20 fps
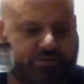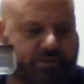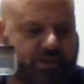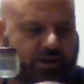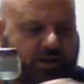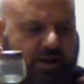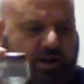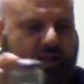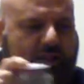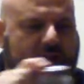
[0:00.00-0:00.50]
and
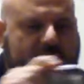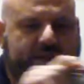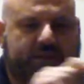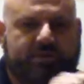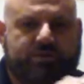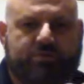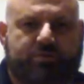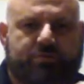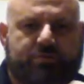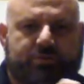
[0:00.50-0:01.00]
all I
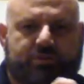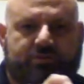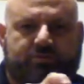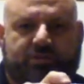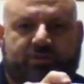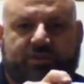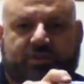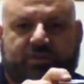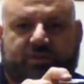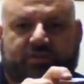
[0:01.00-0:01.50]
do is
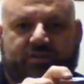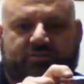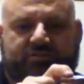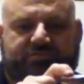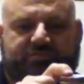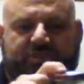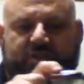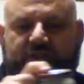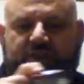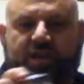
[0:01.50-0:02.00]

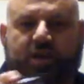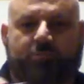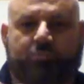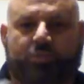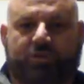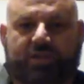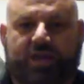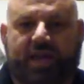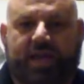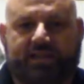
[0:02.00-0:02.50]
fill it up
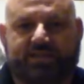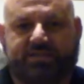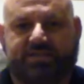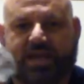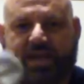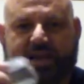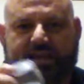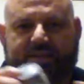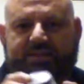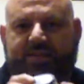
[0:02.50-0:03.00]
with hand
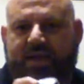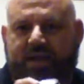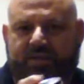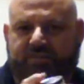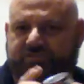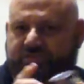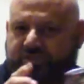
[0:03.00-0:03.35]
sanitizer.